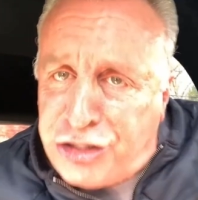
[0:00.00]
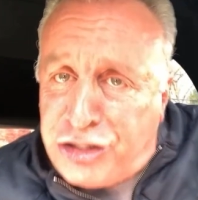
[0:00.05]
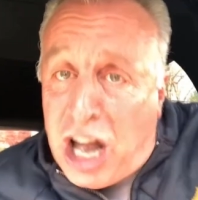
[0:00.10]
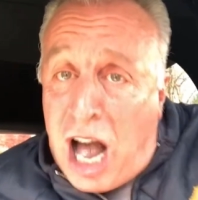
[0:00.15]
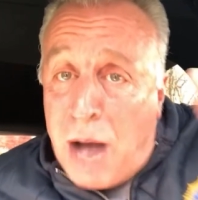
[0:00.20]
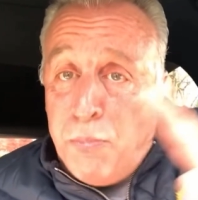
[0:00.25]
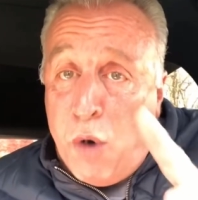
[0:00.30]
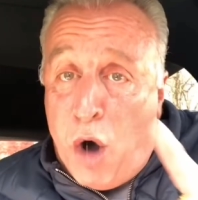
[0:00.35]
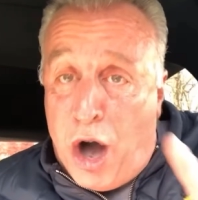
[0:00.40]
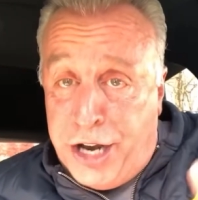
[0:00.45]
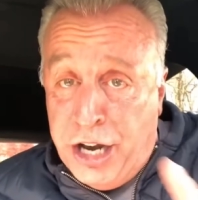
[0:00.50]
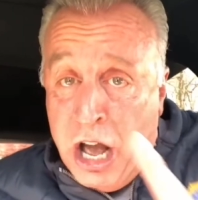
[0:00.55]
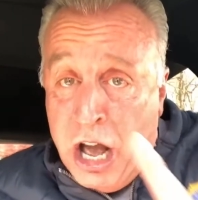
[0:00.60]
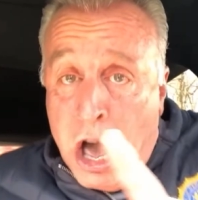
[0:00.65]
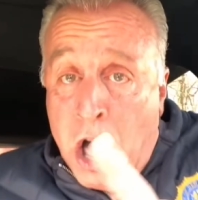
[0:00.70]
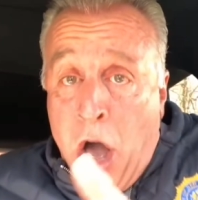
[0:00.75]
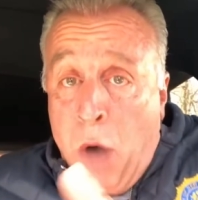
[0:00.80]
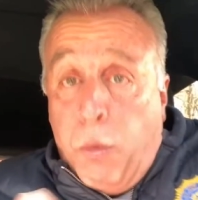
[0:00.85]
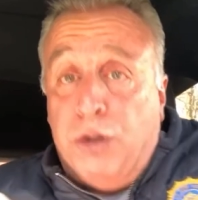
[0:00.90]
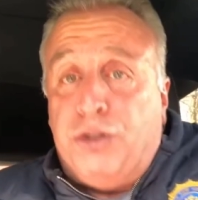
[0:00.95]
Someone
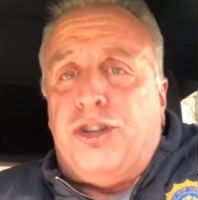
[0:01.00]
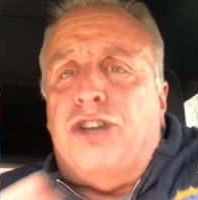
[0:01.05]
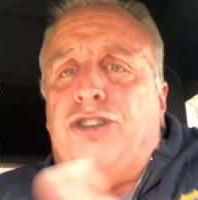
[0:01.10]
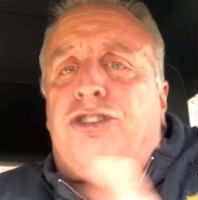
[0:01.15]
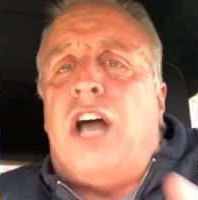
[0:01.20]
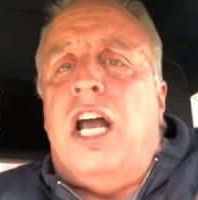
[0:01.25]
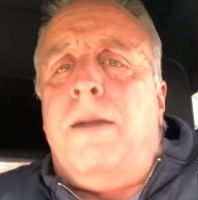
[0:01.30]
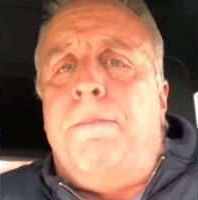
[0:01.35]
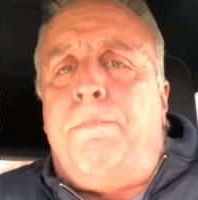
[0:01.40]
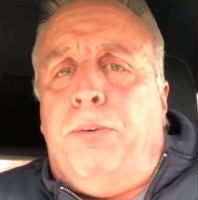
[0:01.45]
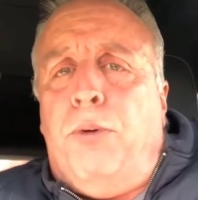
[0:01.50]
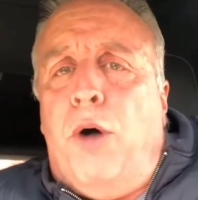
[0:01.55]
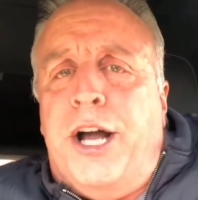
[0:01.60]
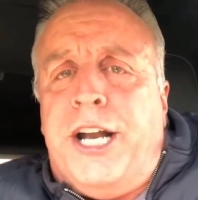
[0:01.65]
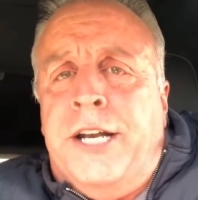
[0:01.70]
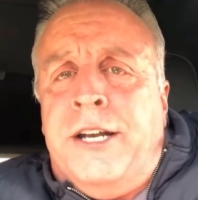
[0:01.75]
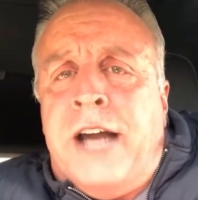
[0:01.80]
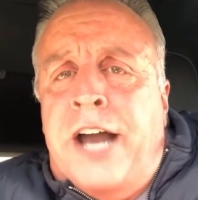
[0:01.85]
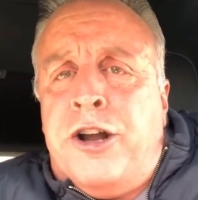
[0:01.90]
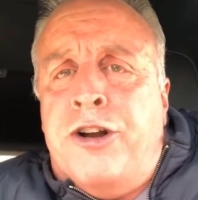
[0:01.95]
was just unemployed and
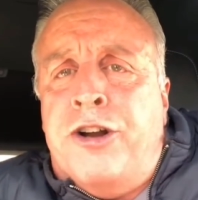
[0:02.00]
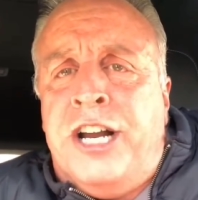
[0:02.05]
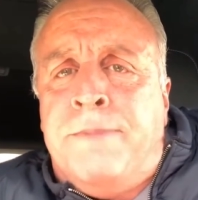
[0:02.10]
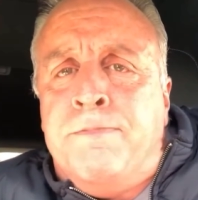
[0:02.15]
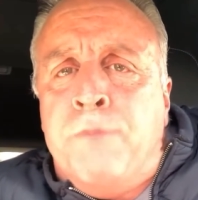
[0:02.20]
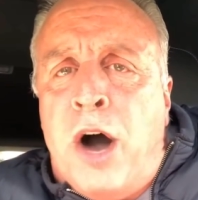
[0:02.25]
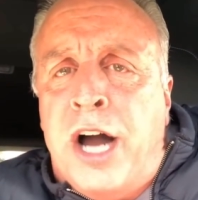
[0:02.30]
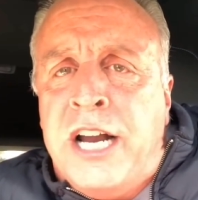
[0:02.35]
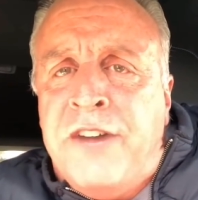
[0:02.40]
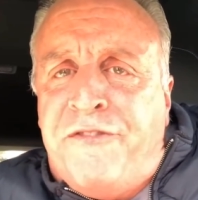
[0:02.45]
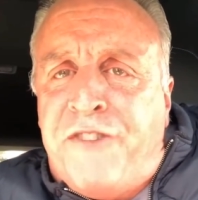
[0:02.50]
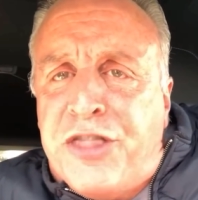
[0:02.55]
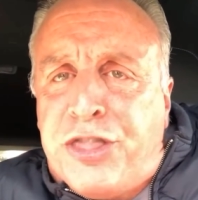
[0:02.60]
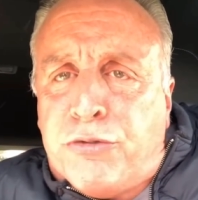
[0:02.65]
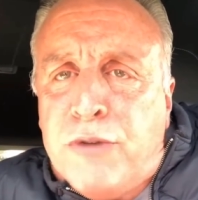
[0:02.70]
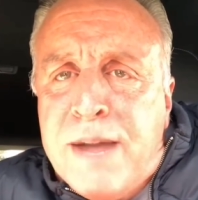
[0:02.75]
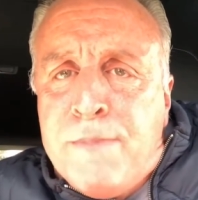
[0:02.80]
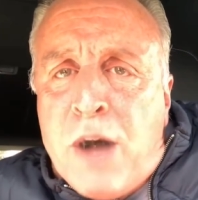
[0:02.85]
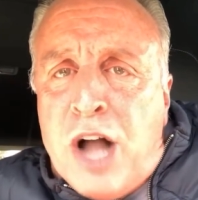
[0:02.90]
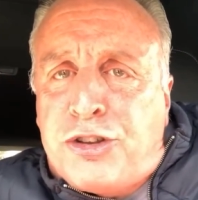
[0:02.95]
not earning money for
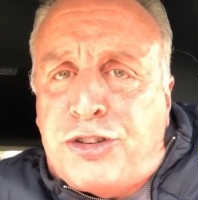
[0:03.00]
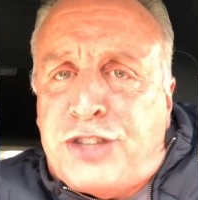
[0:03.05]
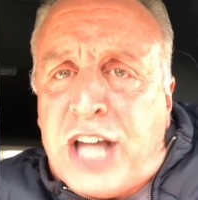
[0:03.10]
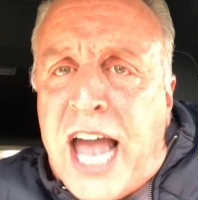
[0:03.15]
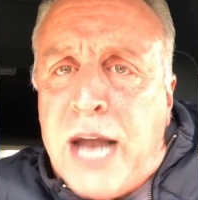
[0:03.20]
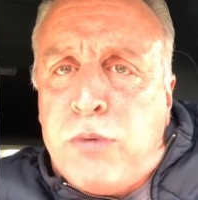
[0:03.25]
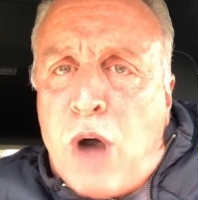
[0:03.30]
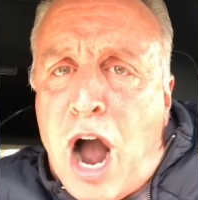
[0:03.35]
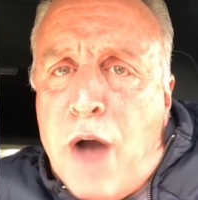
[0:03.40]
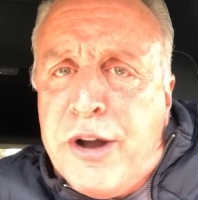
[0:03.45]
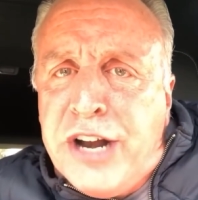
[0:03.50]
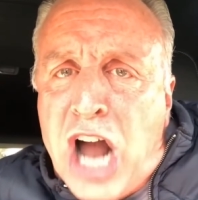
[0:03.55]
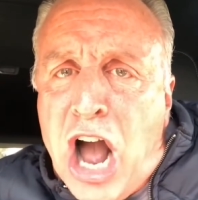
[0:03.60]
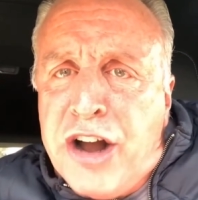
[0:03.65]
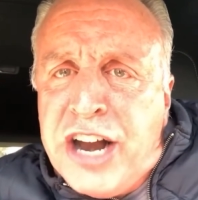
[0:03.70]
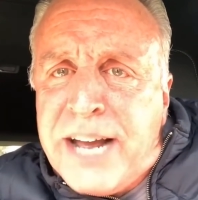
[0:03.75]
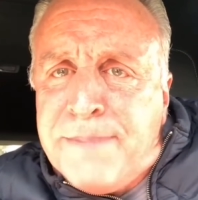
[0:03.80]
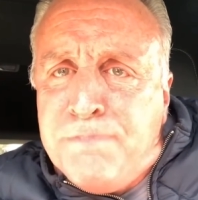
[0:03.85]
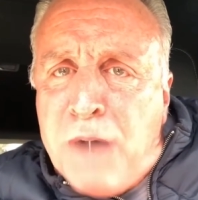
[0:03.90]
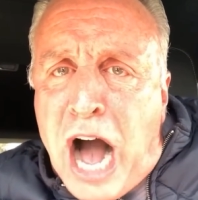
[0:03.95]
3 months. They weren't
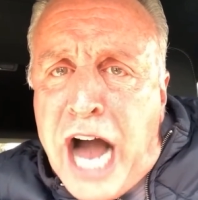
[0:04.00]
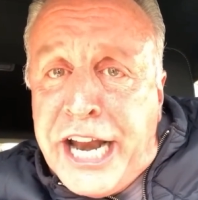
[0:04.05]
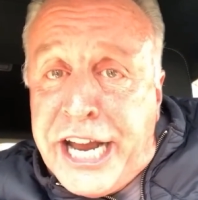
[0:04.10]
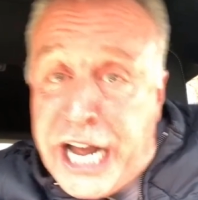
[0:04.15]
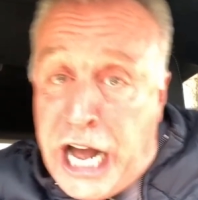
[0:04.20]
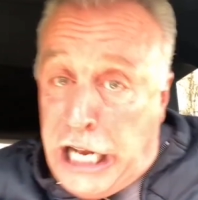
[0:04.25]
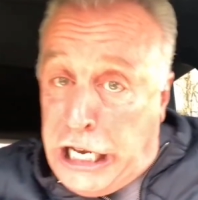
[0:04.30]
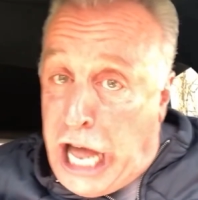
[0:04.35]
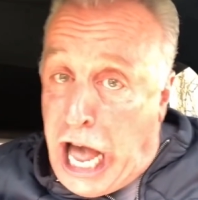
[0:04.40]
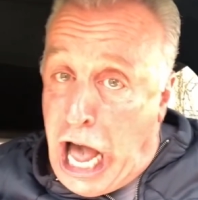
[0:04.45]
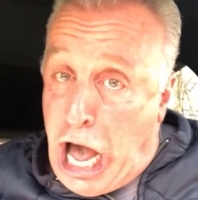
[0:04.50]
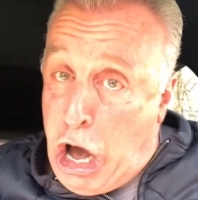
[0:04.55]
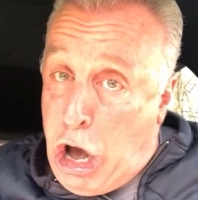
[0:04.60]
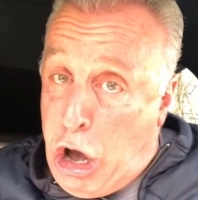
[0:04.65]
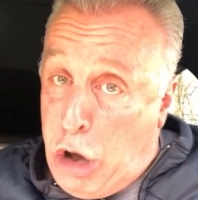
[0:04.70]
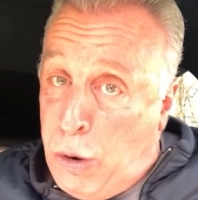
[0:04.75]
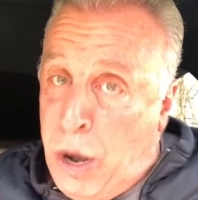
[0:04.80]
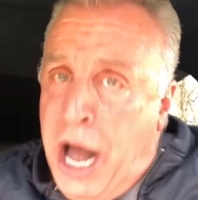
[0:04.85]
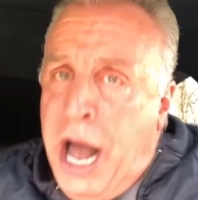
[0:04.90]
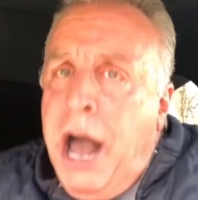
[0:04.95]
earning money.
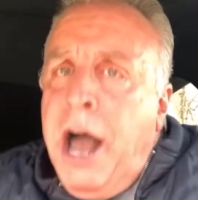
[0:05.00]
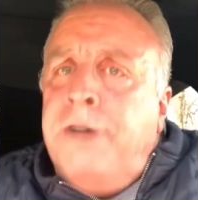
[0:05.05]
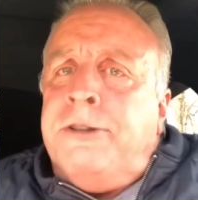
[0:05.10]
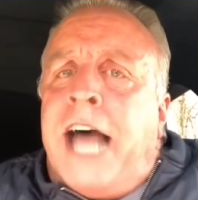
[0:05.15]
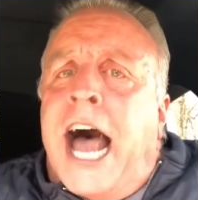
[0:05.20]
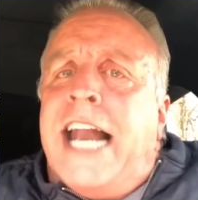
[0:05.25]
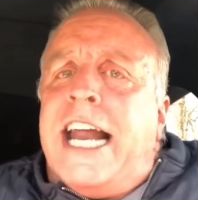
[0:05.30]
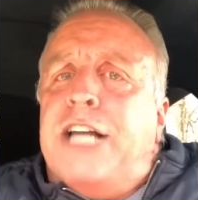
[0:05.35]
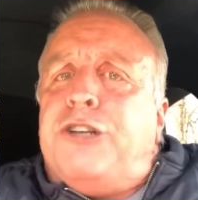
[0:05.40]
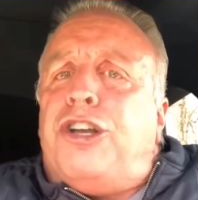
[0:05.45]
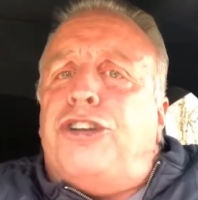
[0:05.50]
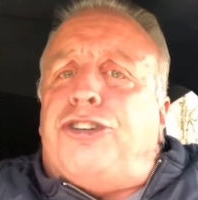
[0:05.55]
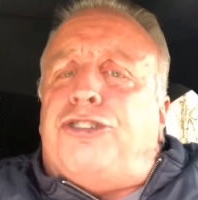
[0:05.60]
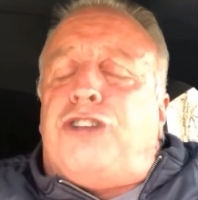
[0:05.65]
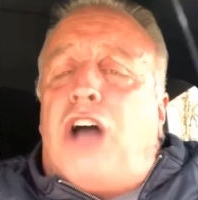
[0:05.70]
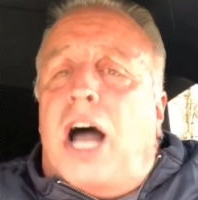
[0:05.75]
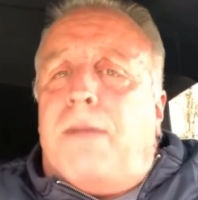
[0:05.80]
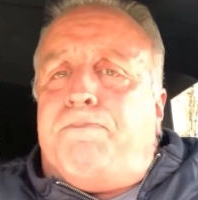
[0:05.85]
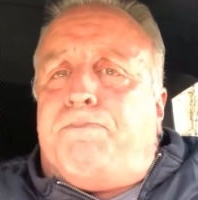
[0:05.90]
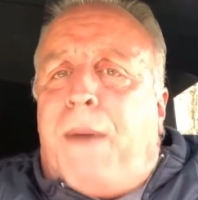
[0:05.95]
Hello? Now they just
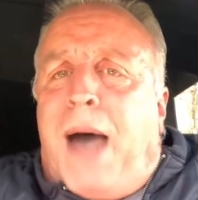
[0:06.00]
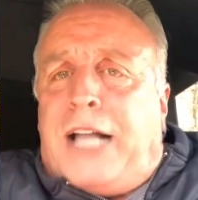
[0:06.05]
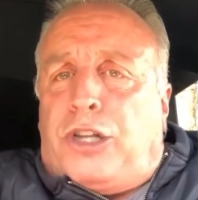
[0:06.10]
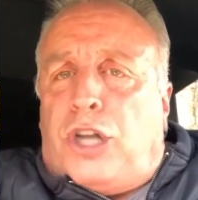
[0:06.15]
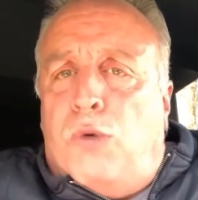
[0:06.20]
start back to